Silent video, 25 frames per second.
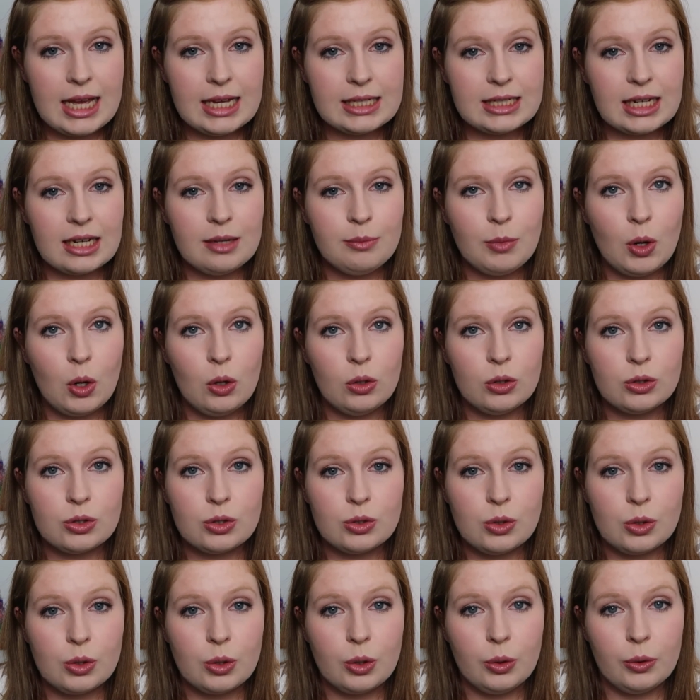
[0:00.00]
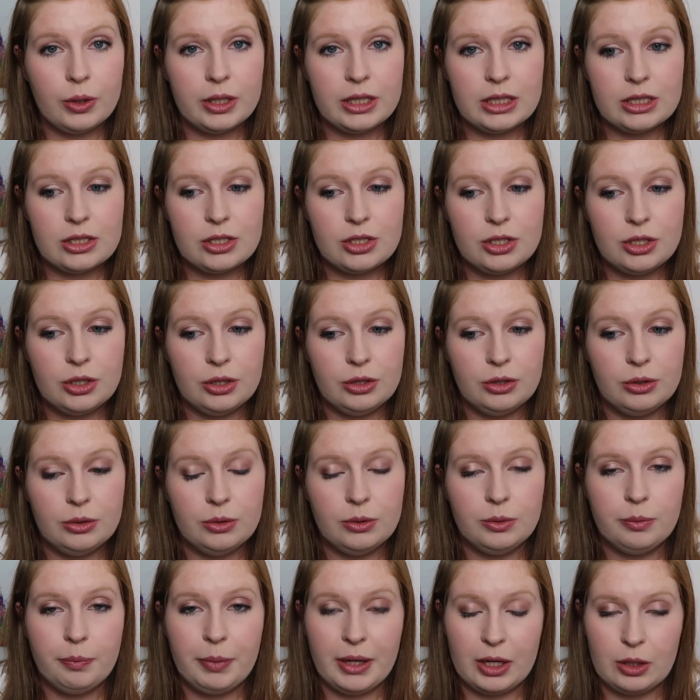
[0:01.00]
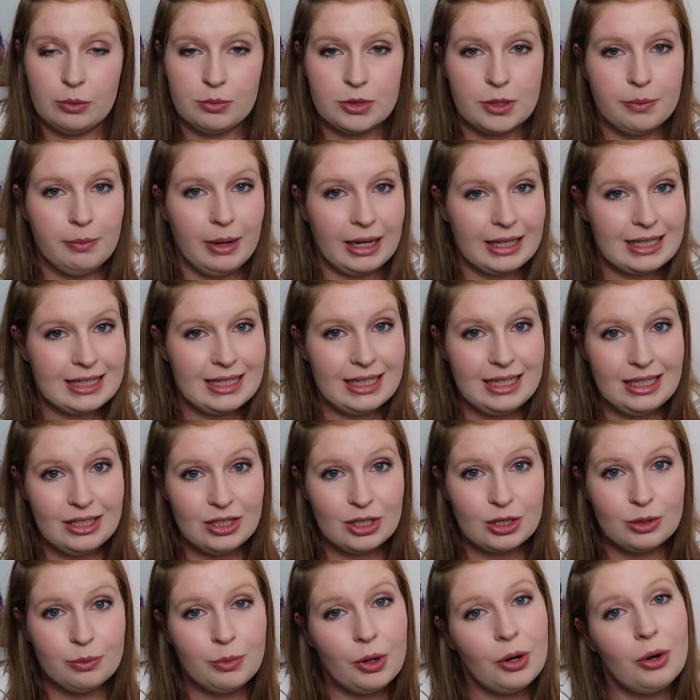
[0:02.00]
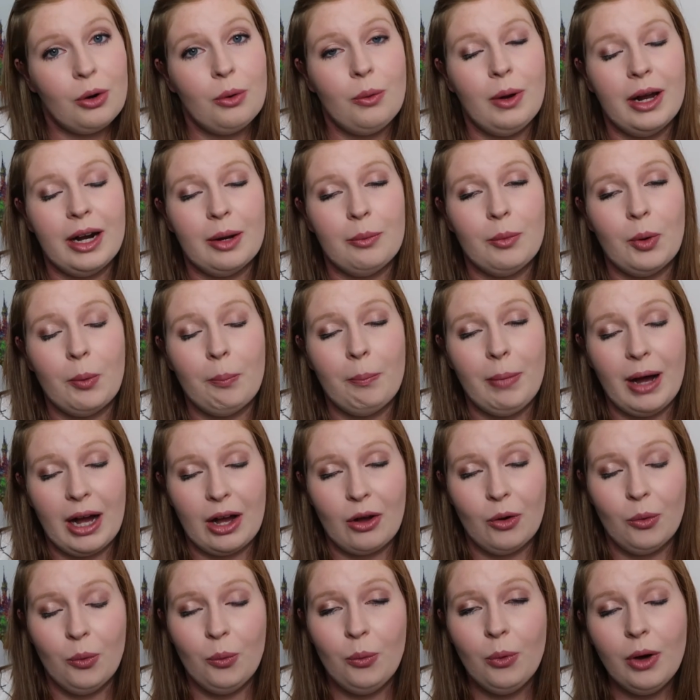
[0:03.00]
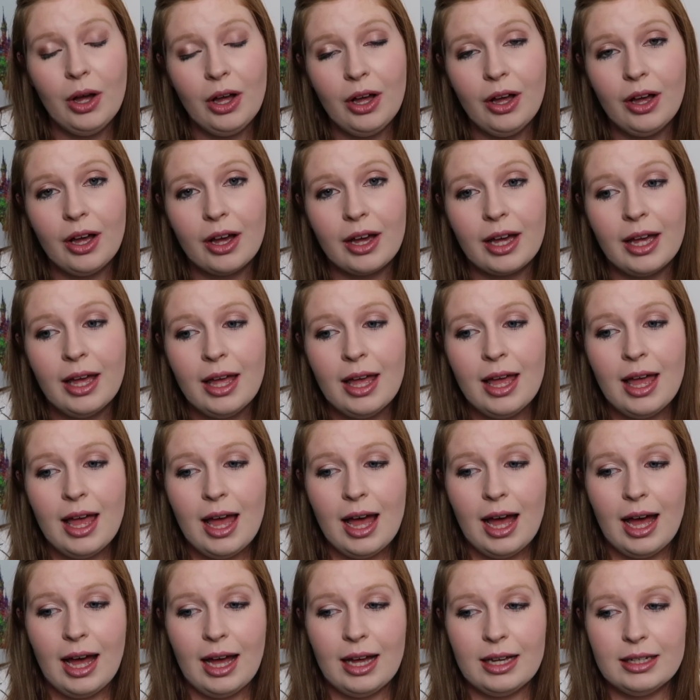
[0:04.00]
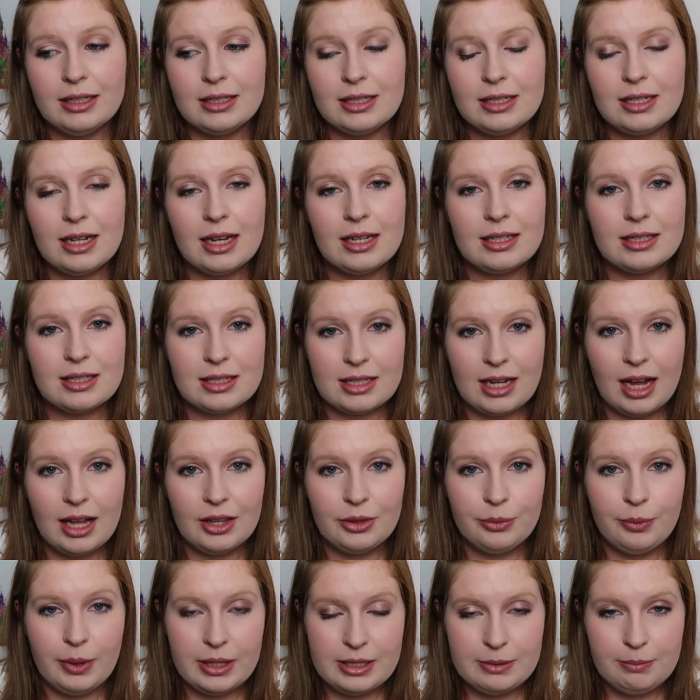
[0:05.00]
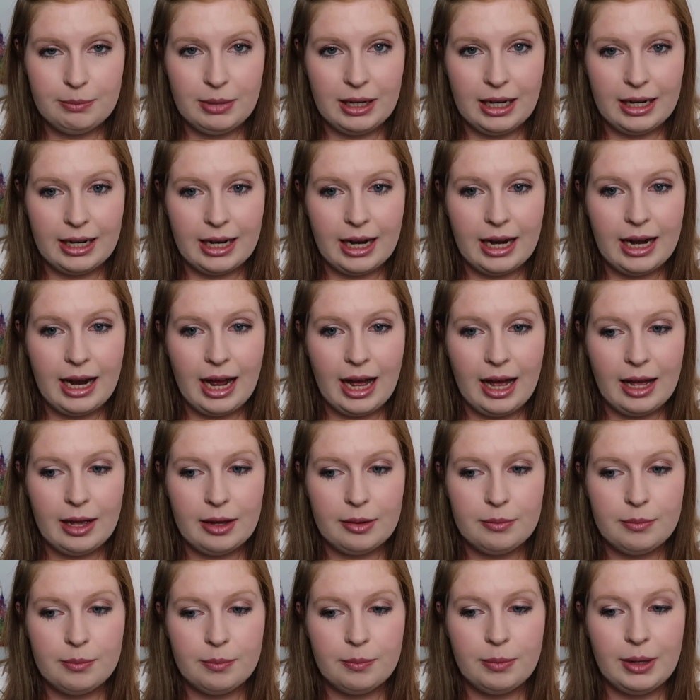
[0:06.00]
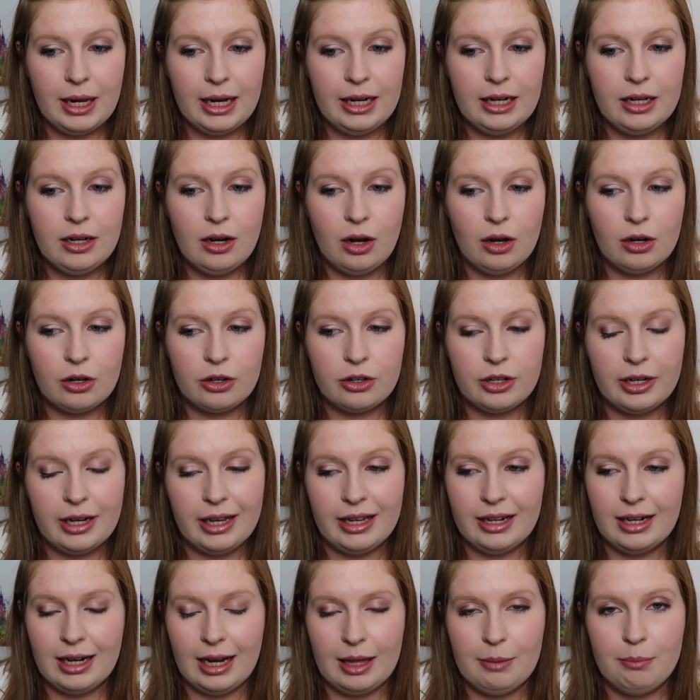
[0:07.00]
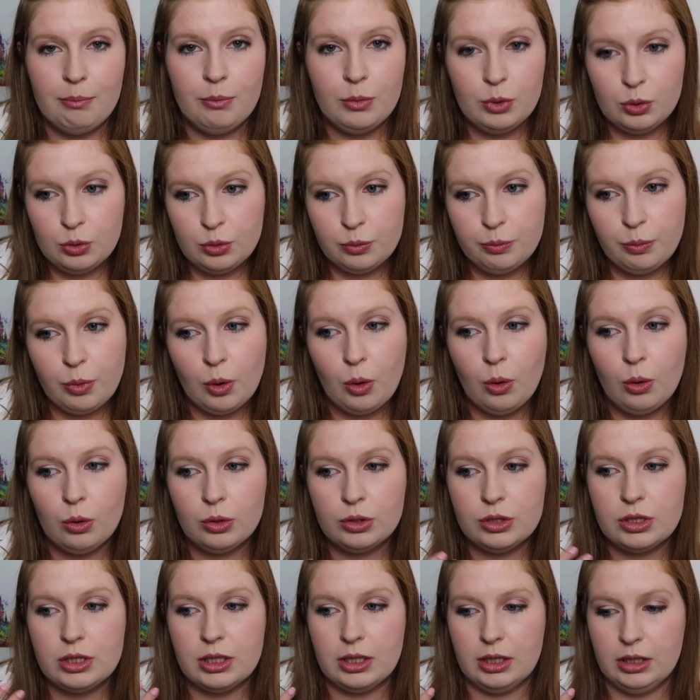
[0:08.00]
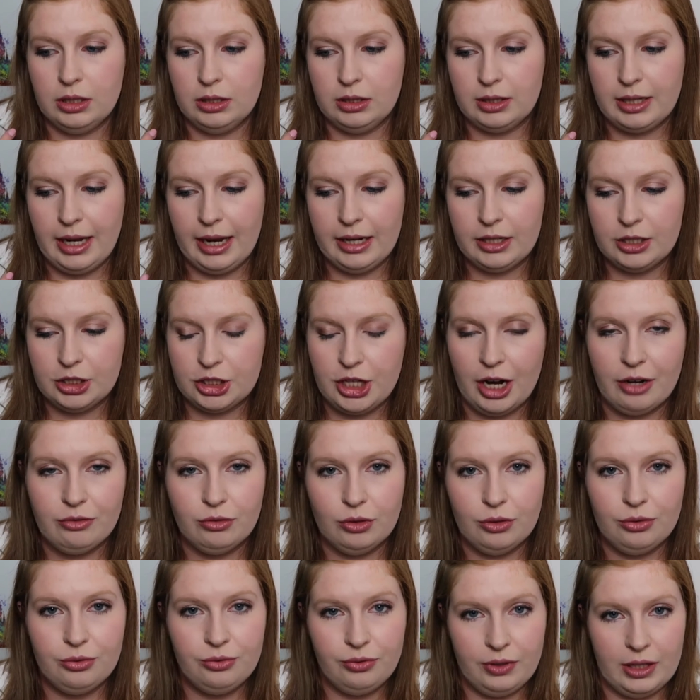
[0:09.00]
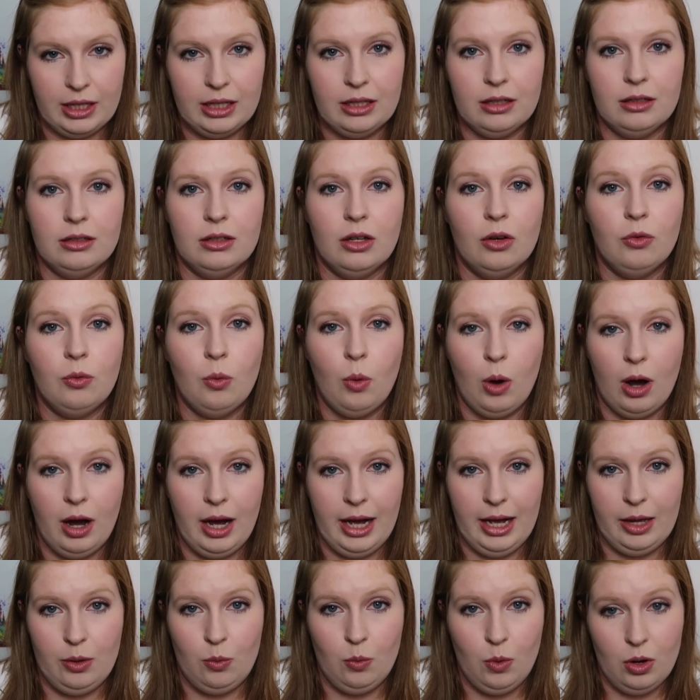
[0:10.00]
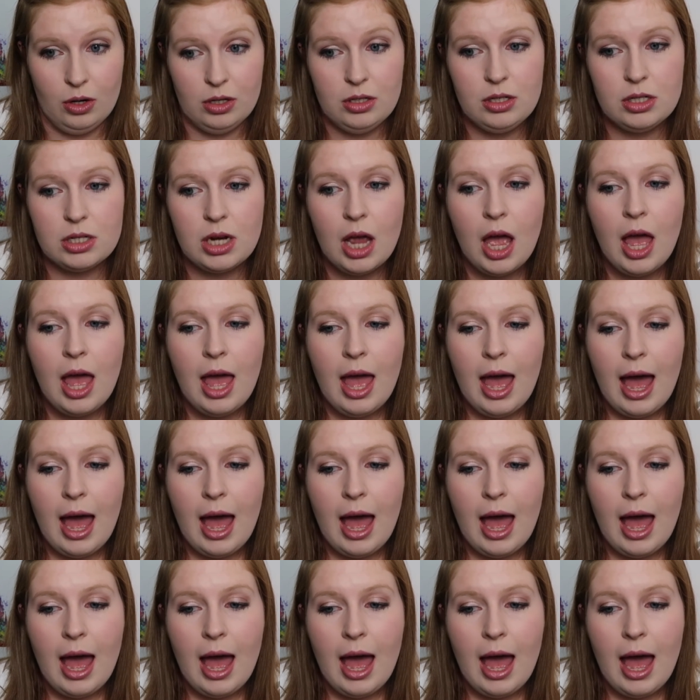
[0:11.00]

And I'm also going to pick up some magazines tomorrow when I'm back at work and start the wedding planning. I'm planning on creating like mood boards and getting a general feel of what I want.